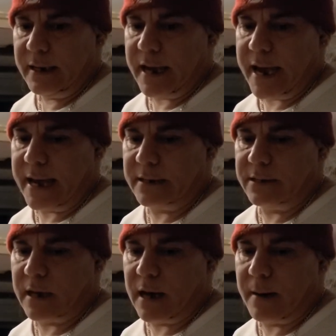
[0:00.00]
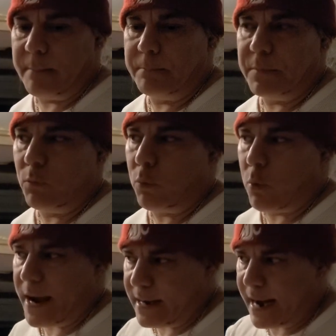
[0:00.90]
And
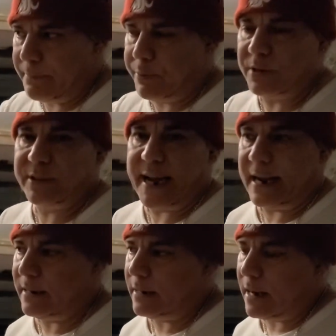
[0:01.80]
when I put that